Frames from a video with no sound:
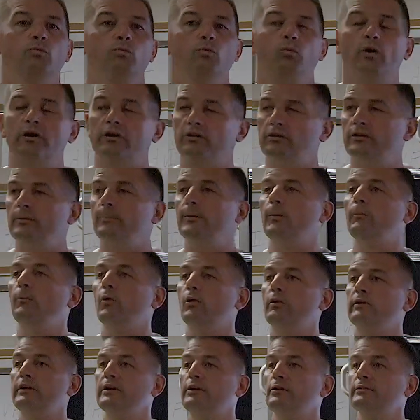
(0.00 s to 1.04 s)
One of the
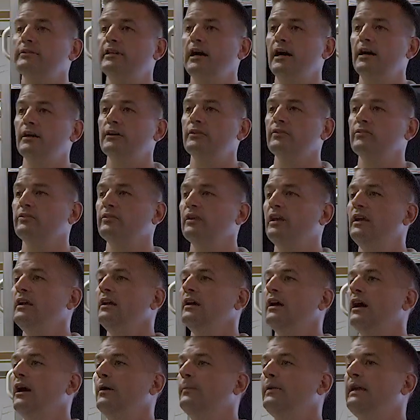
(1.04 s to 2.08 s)
Memorial docs,
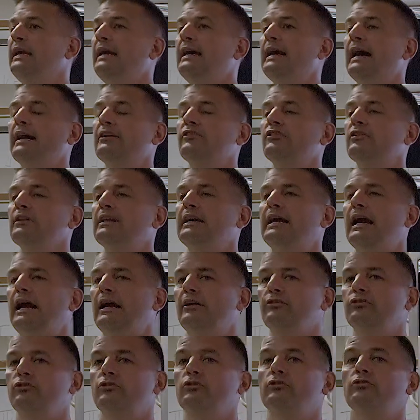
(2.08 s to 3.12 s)
he actually
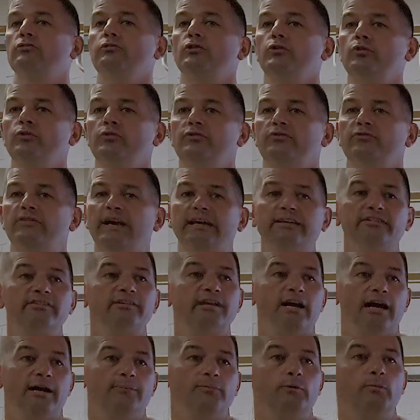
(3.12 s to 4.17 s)
has the crews
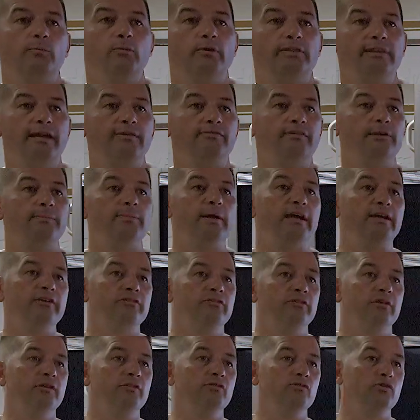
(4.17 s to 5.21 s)
FaceTime him with every
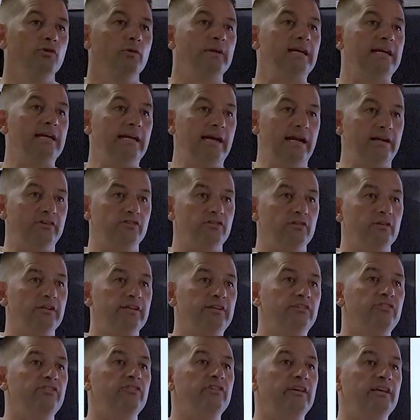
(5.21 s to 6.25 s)
patient, so he can
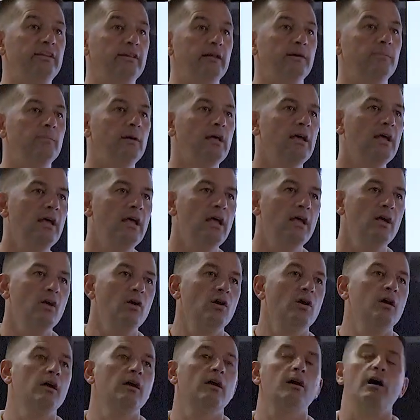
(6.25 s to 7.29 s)
actually see them.
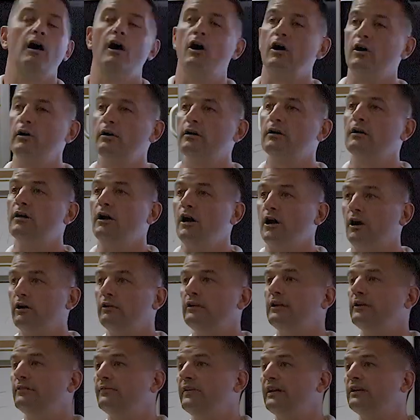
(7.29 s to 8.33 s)
Our
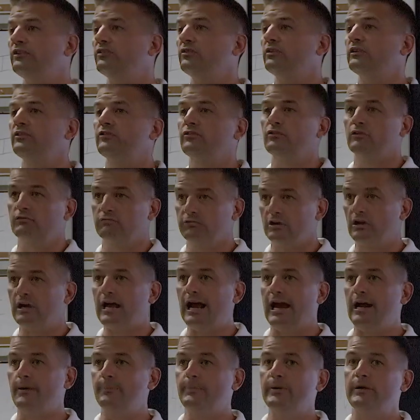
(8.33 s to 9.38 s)
interventionalists are real
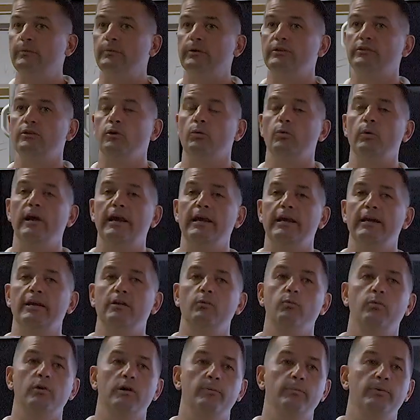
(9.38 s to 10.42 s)
happy with the way
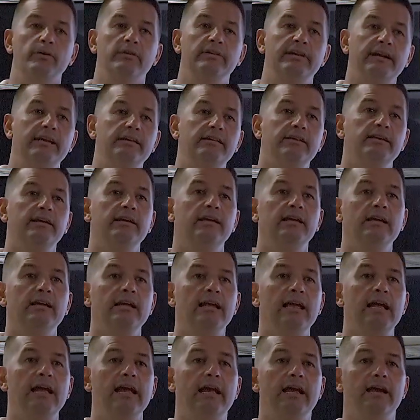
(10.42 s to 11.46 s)
we're
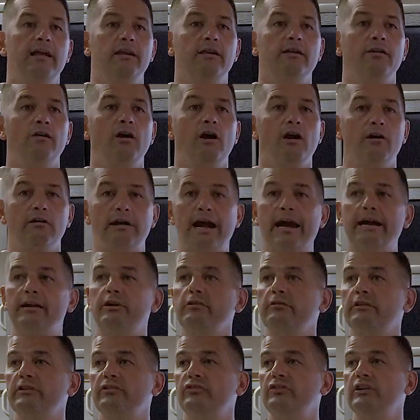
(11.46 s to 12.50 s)
predicting and our
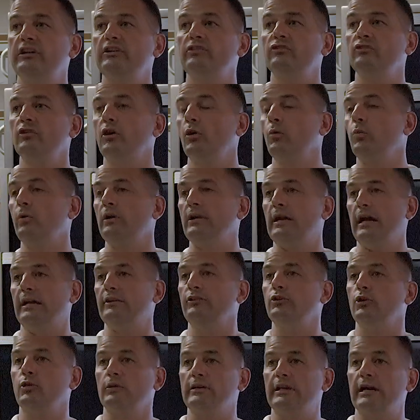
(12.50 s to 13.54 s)
accuracy, so we're
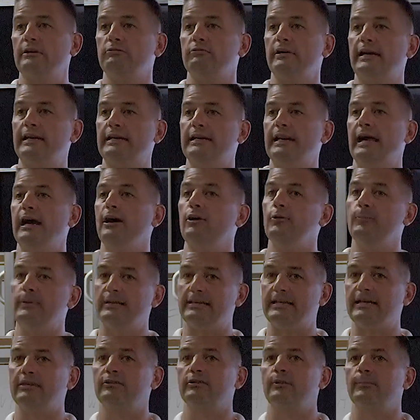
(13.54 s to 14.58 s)
not doing that right now,
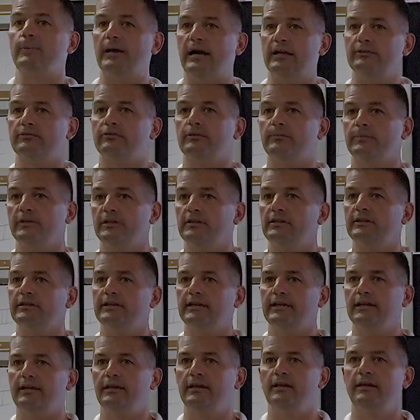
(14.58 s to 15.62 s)
but that's a
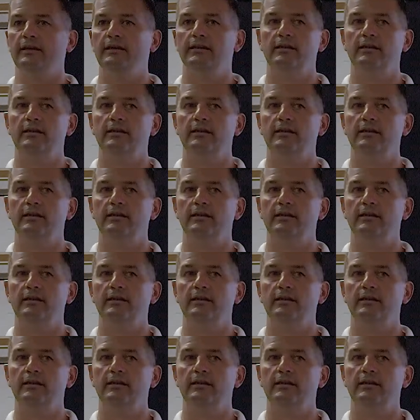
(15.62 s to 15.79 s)
possibility